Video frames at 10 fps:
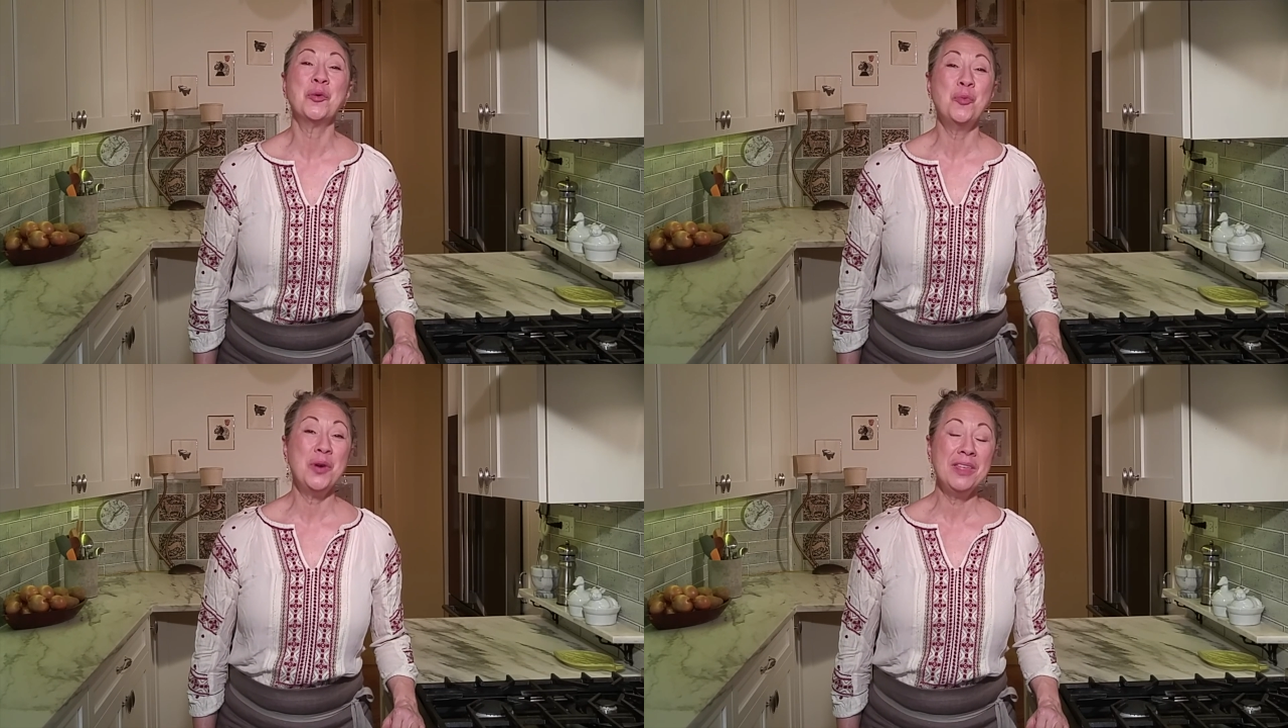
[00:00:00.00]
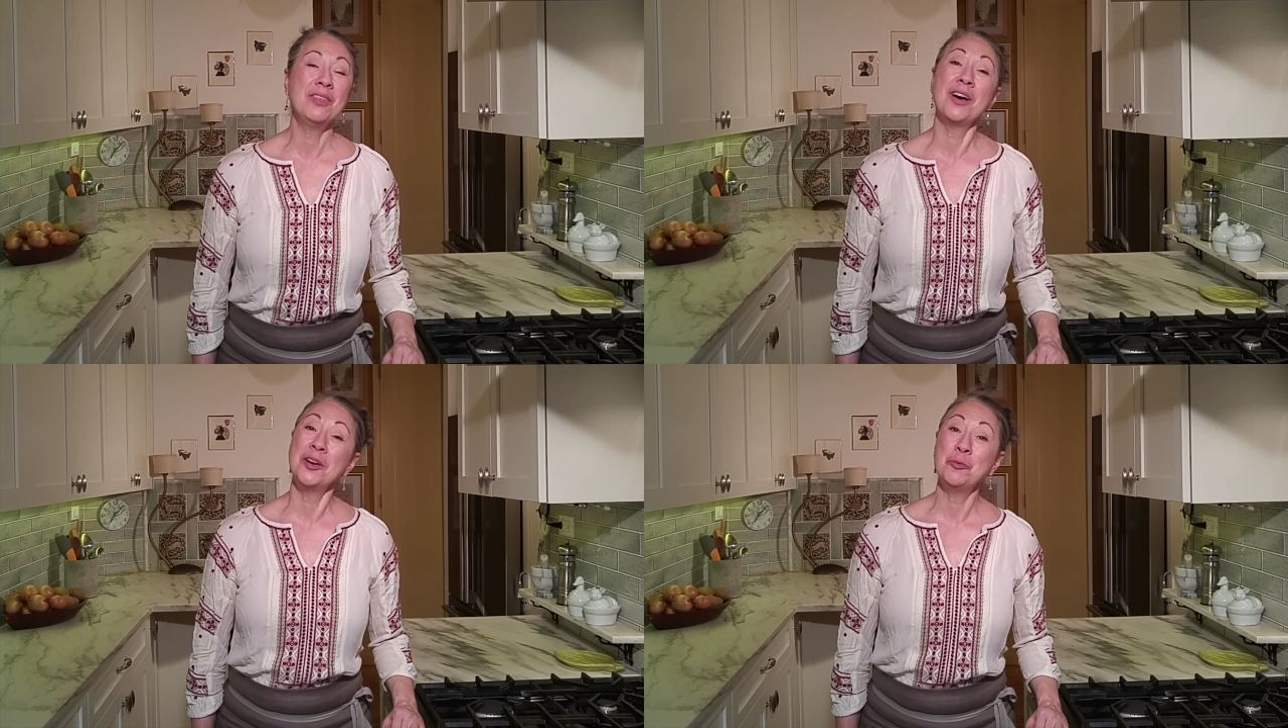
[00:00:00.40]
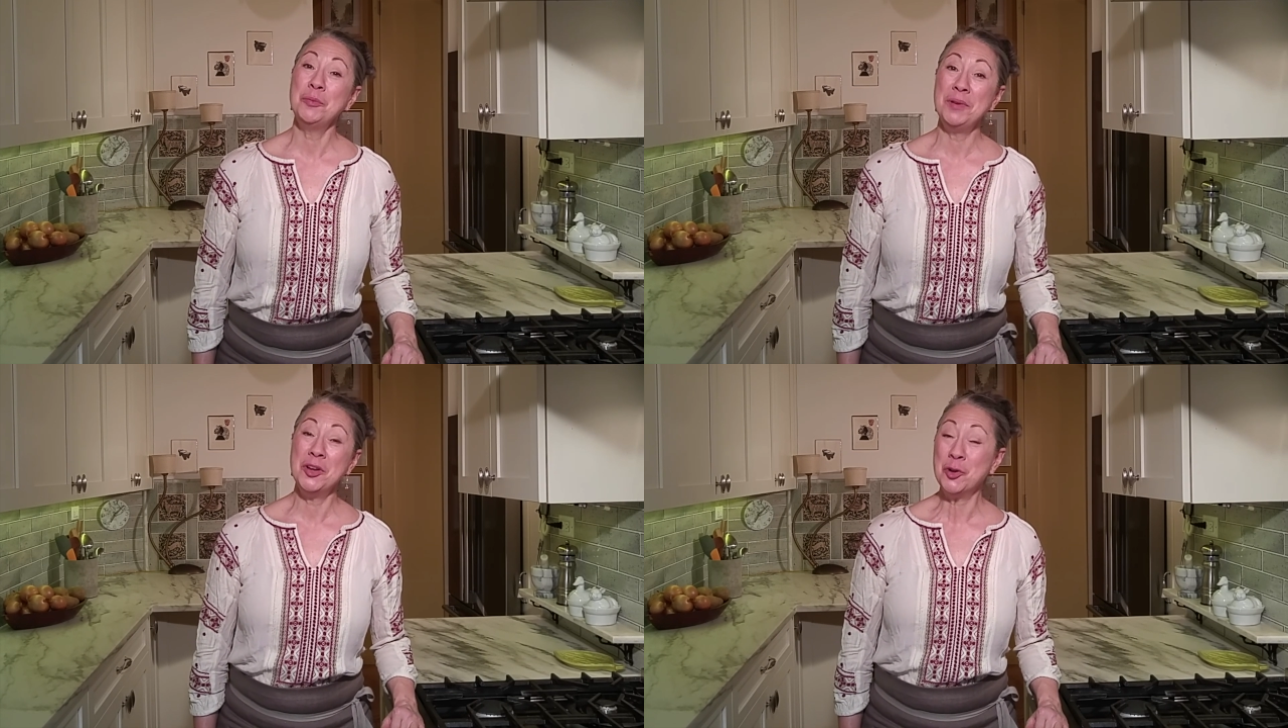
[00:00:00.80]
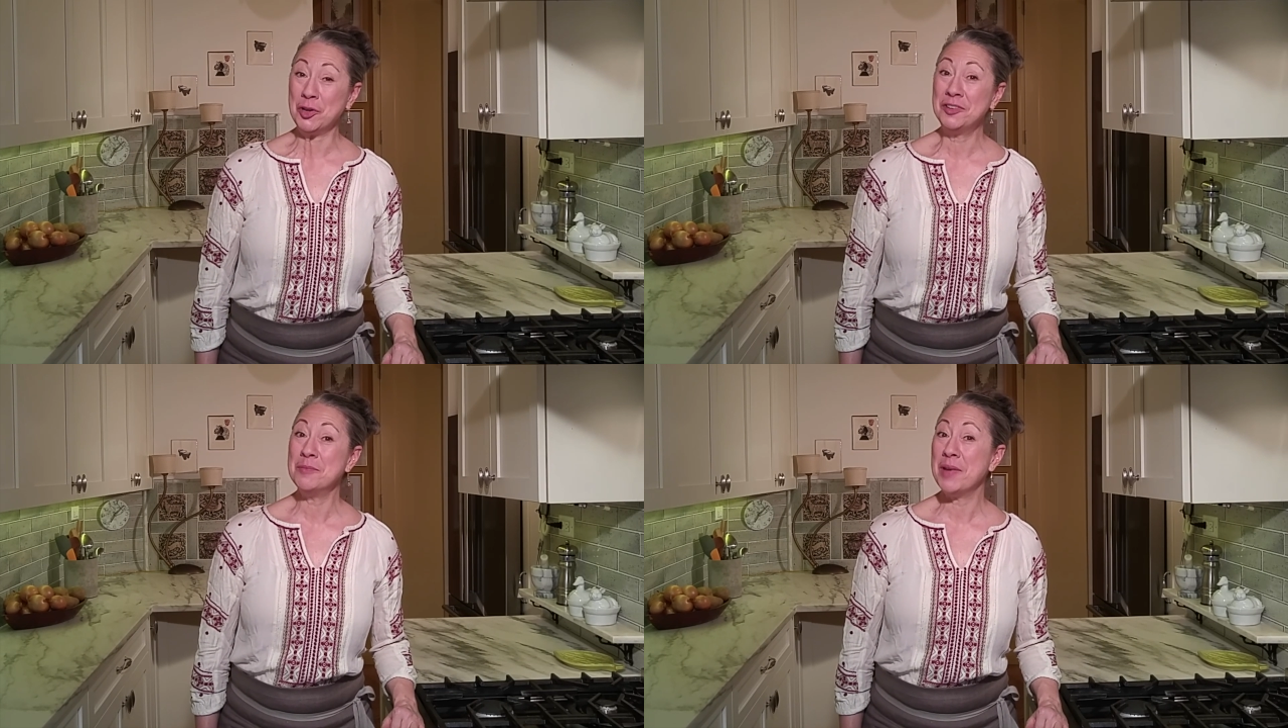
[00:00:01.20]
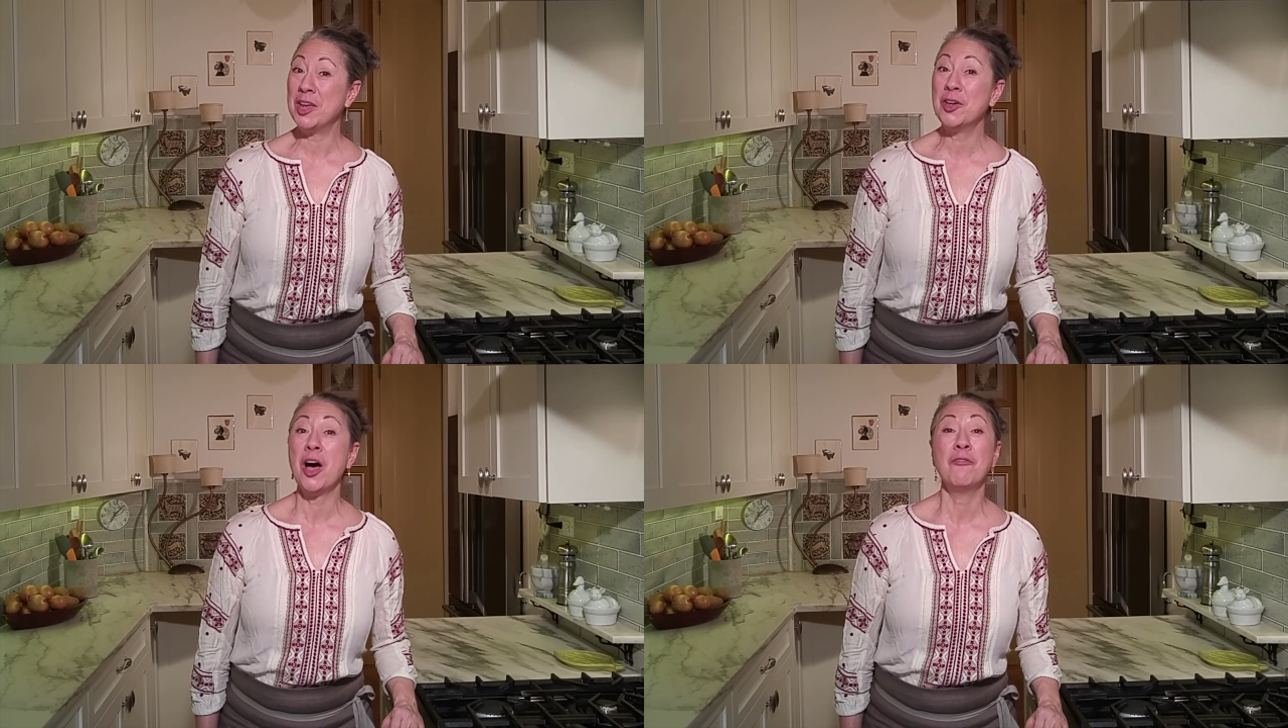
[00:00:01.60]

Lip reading: we thought it would be good to make